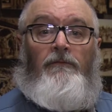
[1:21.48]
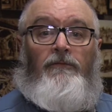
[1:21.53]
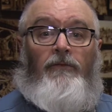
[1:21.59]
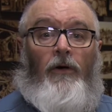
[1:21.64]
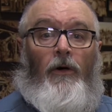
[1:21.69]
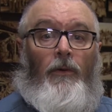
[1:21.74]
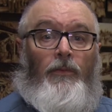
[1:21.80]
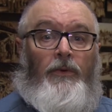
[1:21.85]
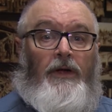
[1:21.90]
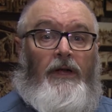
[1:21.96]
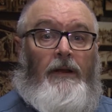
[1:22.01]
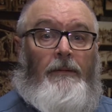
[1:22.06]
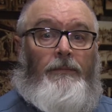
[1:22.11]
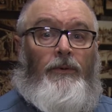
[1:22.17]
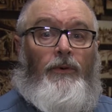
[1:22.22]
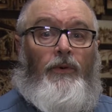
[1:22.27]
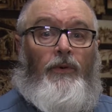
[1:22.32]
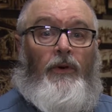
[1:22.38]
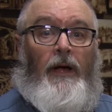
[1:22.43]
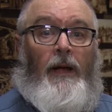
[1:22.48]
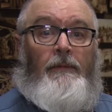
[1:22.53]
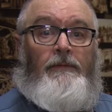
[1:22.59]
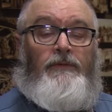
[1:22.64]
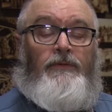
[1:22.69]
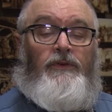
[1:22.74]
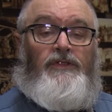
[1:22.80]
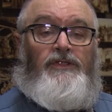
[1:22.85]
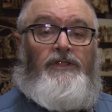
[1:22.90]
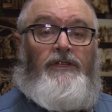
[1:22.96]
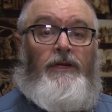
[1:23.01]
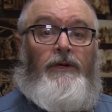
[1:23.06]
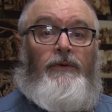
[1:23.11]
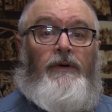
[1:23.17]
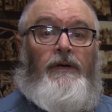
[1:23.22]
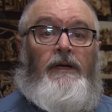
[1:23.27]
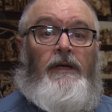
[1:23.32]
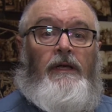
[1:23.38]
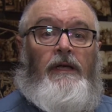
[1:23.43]
Fall reading programs for
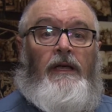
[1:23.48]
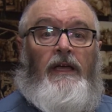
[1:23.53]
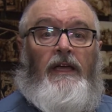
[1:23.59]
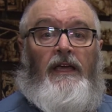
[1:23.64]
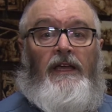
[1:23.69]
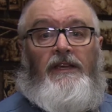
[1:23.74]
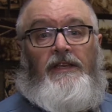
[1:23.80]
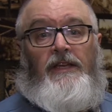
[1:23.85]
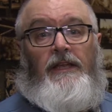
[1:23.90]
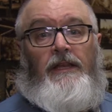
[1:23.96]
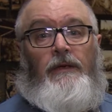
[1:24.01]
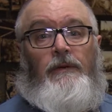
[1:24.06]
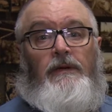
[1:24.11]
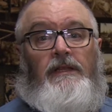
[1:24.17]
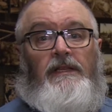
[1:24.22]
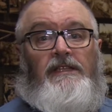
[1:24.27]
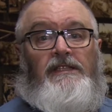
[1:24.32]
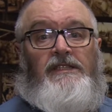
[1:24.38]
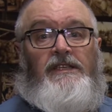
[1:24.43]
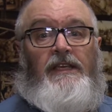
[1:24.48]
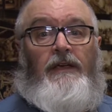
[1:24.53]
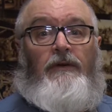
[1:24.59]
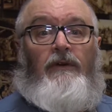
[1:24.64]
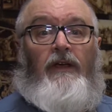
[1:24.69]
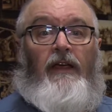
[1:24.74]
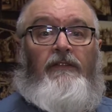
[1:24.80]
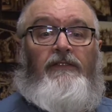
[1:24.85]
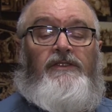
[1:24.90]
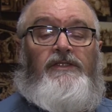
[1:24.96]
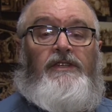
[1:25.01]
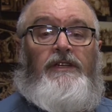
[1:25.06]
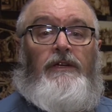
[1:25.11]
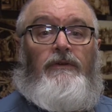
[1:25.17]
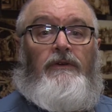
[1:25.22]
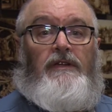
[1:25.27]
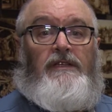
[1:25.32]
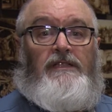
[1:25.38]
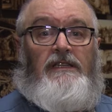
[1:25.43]
children continue in the Seagraves
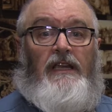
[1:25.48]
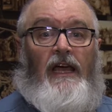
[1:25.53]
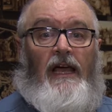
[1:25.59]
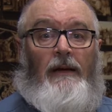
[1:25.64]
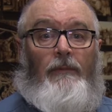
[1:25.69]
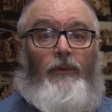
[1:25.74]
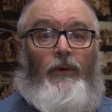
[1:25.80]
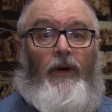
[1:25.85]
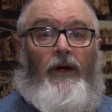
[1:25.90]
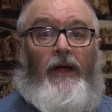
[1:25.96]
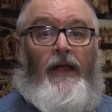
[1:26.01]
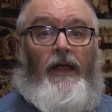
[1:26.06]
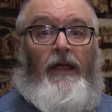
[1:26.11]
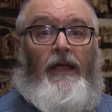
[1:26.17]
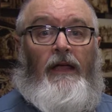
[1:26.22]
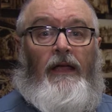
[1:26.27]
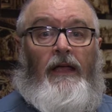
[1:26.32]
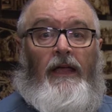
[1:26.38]
Children's Library